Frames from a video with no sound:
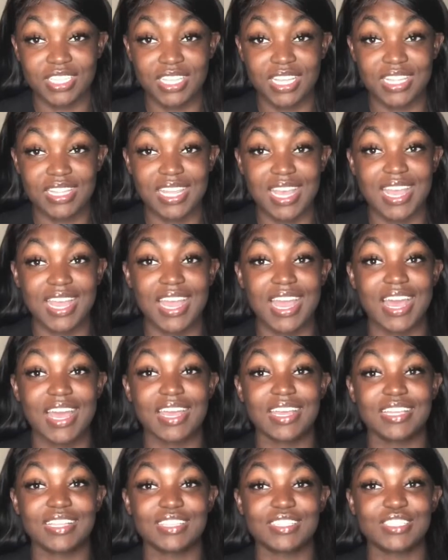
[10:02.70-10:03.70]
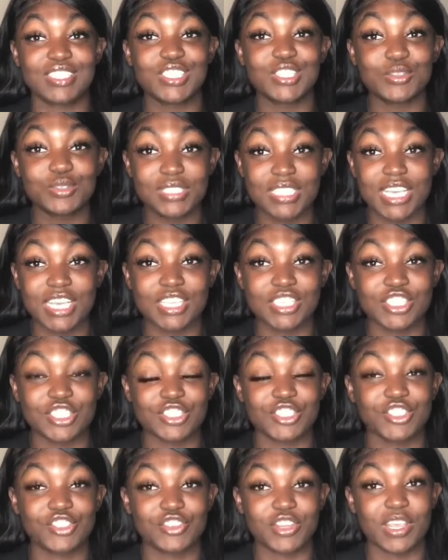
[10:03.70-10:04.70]
length. I got two
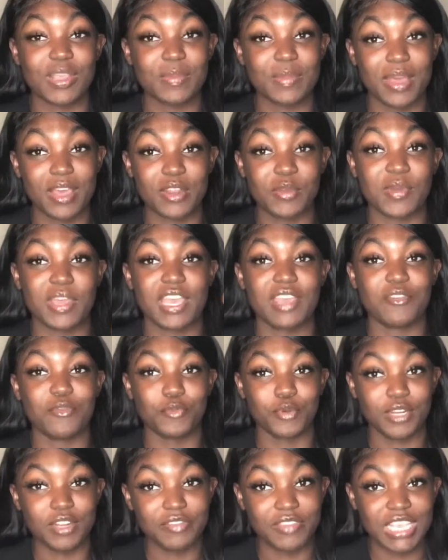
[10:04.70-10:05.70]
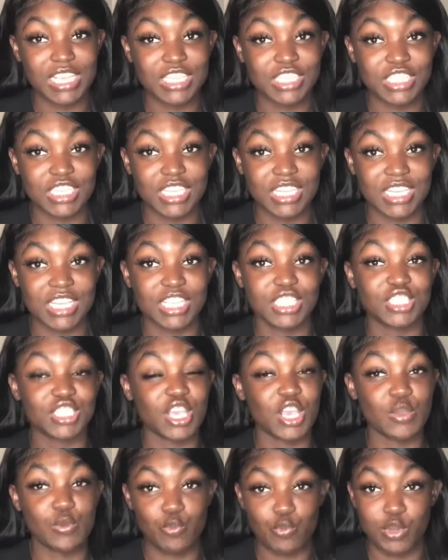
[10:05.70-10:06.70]
textures, straight and body wave, one of each inch,
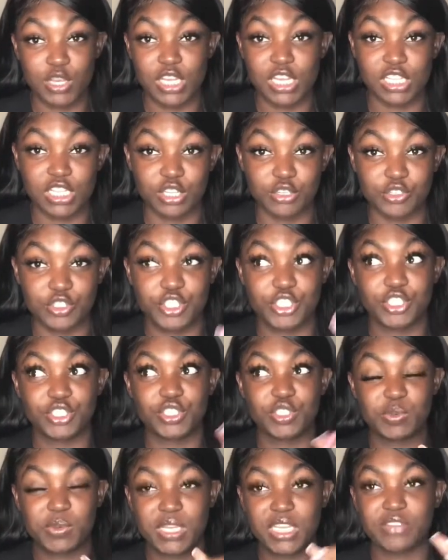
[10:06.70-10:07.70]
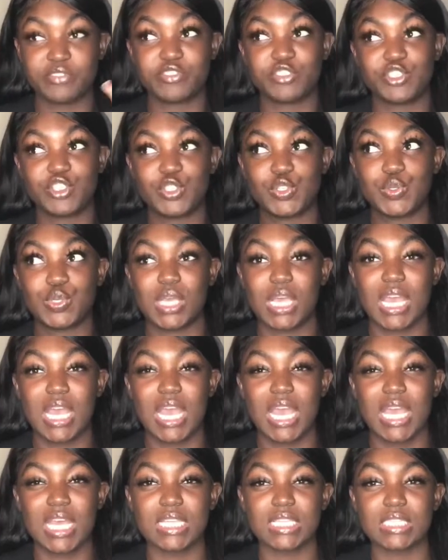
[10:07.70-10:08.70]
and one closure, twelve to
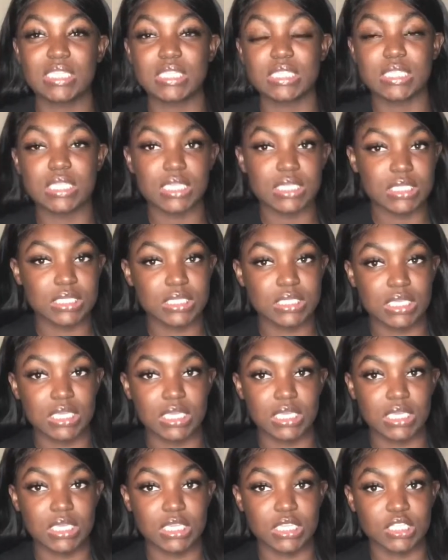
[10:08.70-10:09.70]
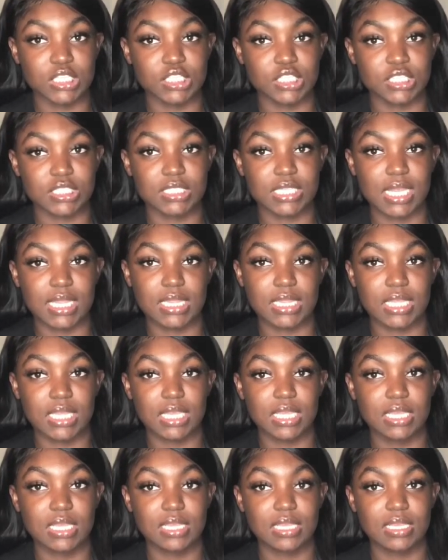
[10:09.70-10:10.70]
sixteen inches, I
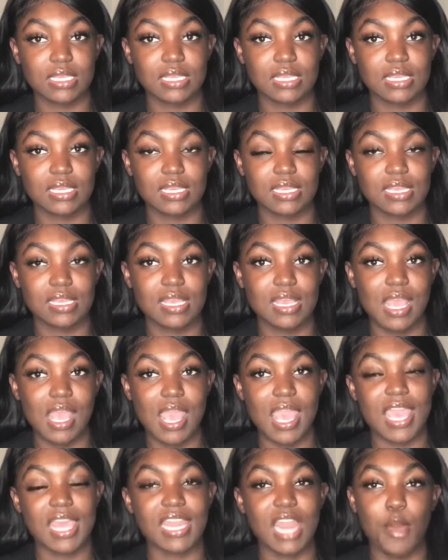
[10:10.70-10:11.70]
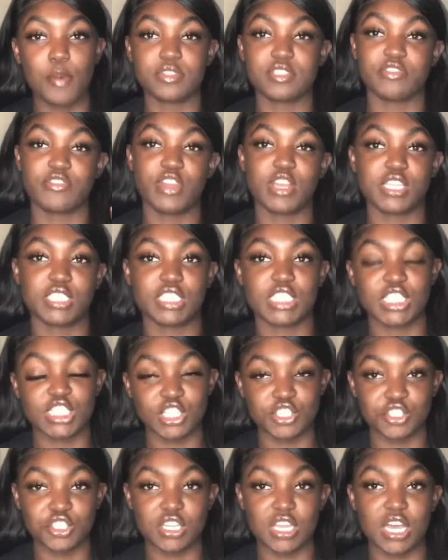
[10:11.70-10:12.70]
think. And that was around six
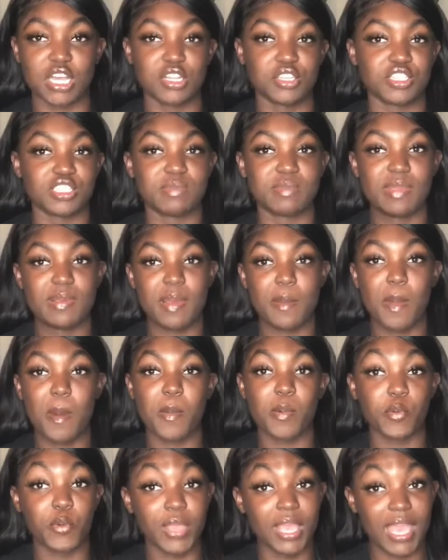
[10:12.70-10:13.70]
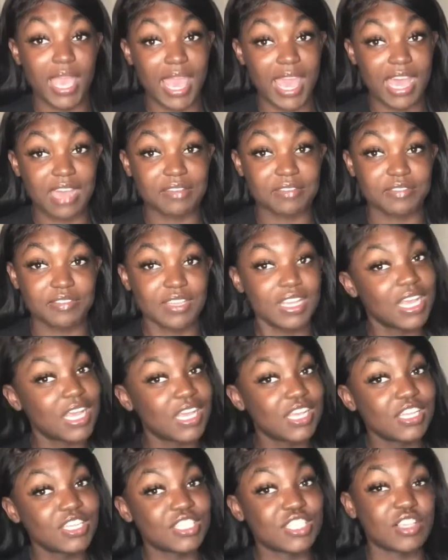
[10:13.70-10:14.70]
hundred dollars. Me and my mama went half.
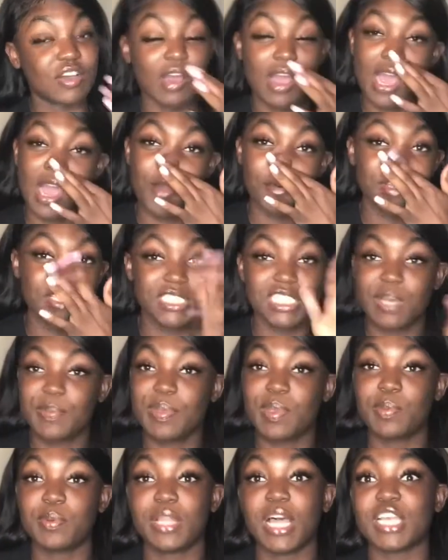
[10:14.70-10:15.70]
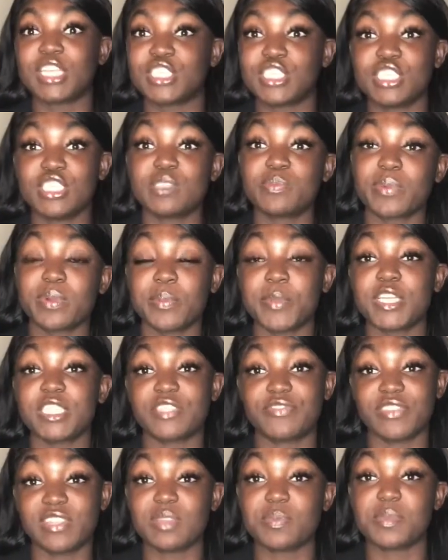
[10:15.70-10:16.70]
So I always tell people, like, she's pretty
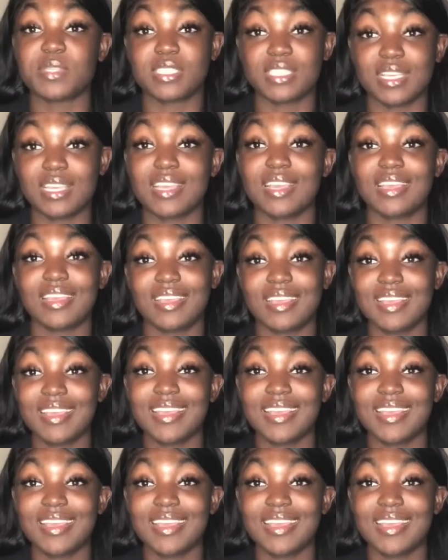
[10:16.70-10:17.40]
much fifty percent